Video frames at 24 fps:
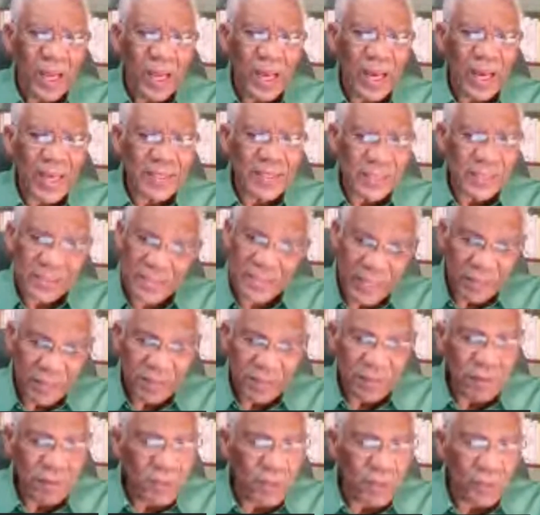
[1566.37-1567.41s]
as I said,
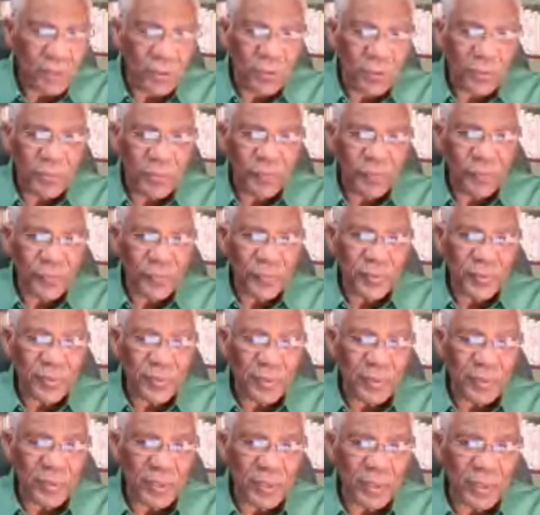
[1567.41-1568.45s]

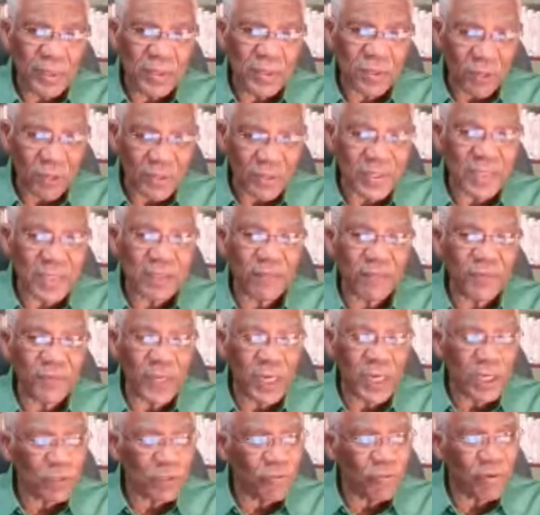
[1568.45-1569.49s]
the success of the
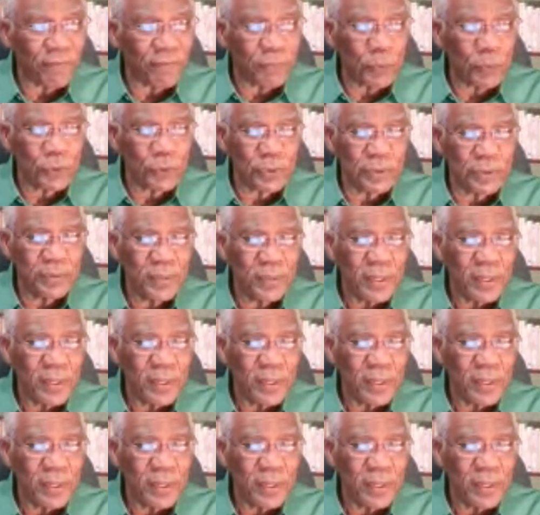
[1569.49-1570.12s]
Haitian Revolution